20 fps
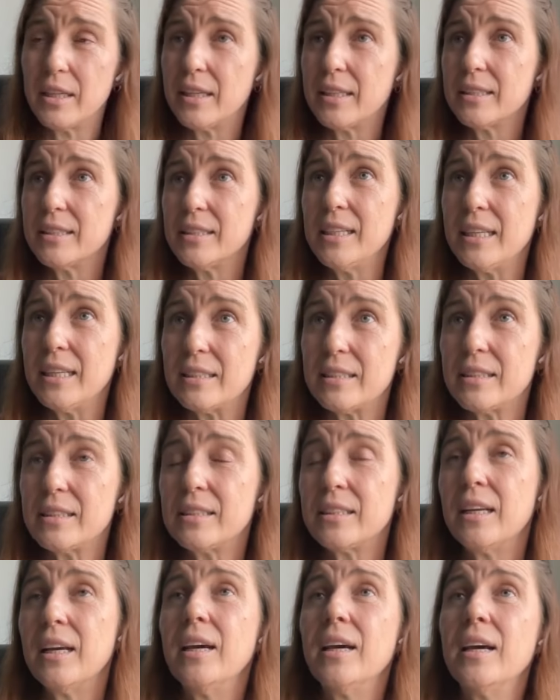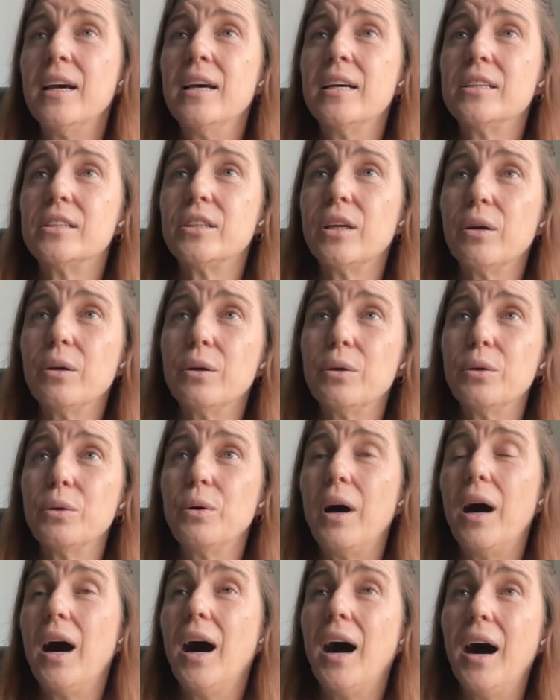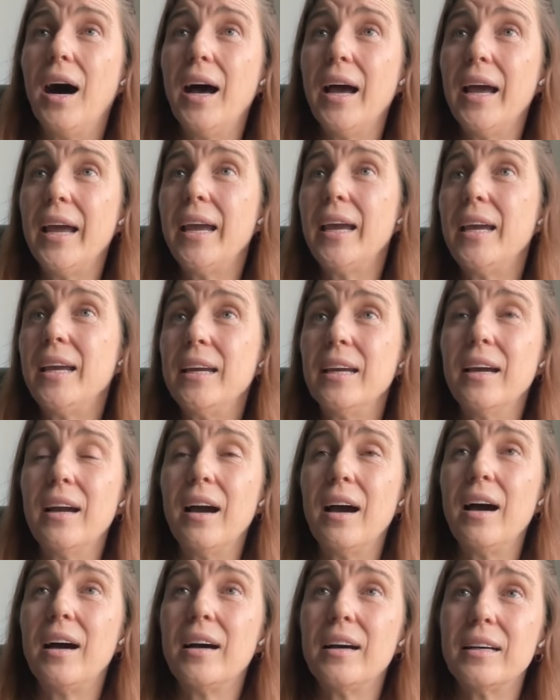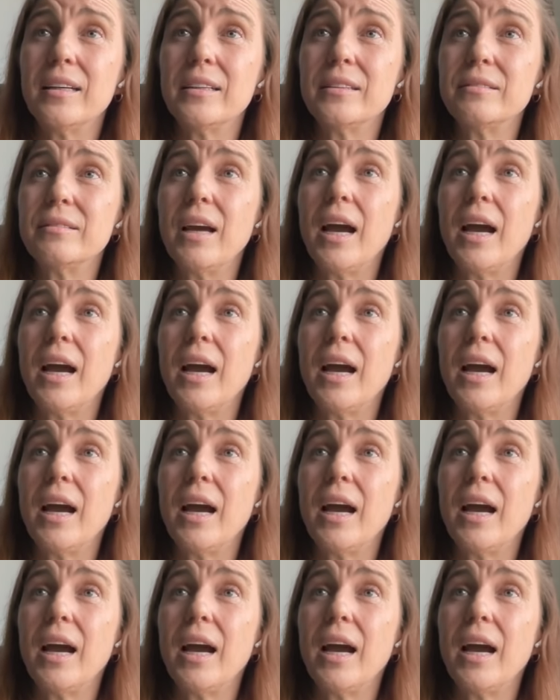that exists. So I uh,